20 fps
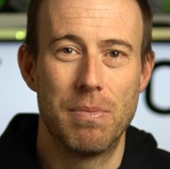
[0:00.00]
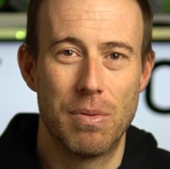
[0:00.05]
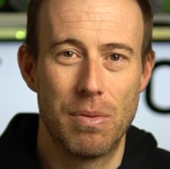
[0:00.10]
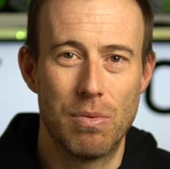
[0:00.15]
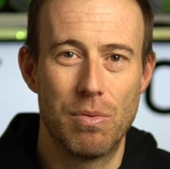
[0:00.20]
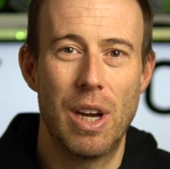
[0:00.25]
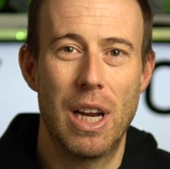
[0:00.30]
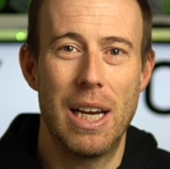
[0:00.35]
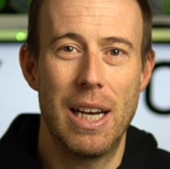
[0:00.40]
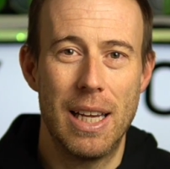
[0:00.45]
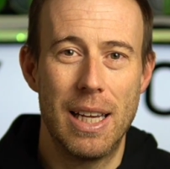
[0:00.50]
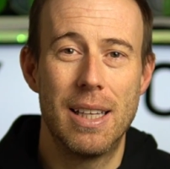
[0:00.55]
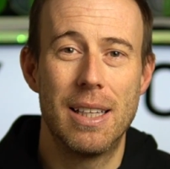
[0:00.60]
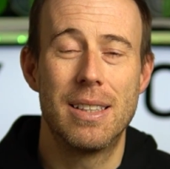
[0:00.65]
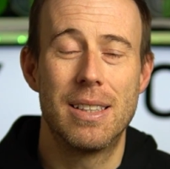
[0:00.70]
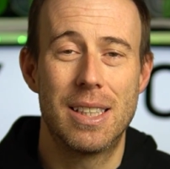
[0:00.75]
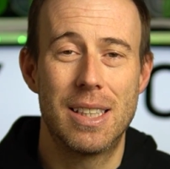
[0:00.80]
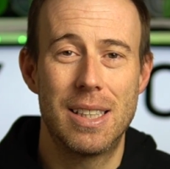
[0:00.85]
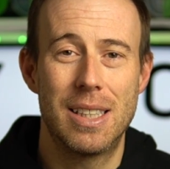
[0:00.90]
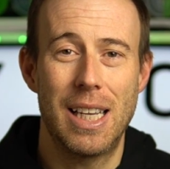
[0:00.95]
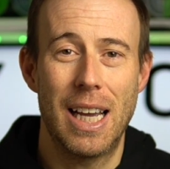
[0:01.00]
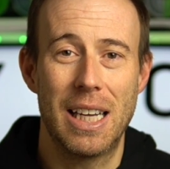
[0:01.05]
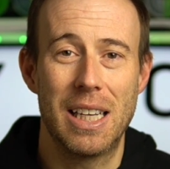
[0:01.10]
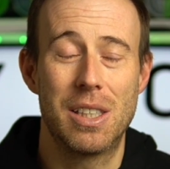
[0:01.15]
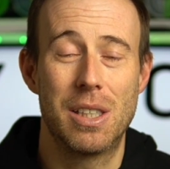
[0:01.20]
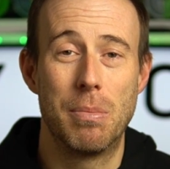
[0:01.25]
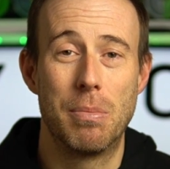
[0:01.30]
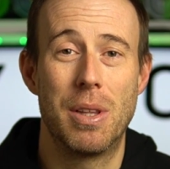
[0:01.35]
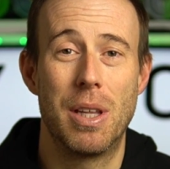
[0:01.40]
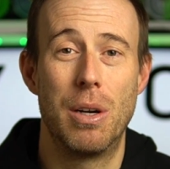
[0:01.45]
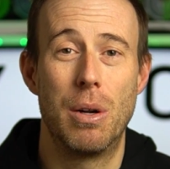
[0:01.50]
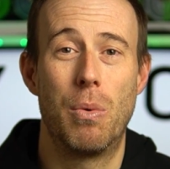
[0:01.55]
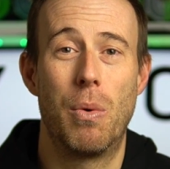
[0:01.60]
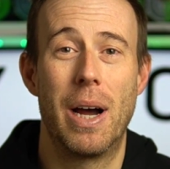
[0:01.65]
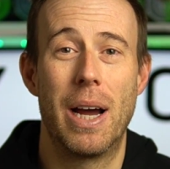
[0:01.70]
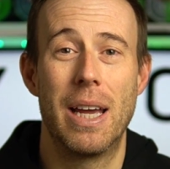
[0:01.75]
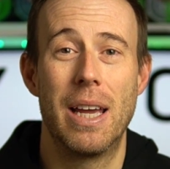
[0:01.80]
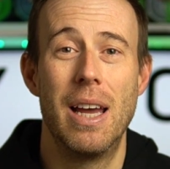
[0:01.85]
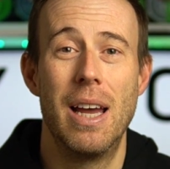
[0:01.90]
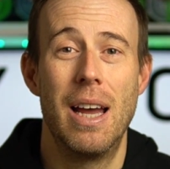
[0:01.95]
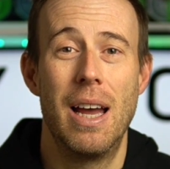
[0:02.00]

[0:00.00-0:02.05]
Really take something away.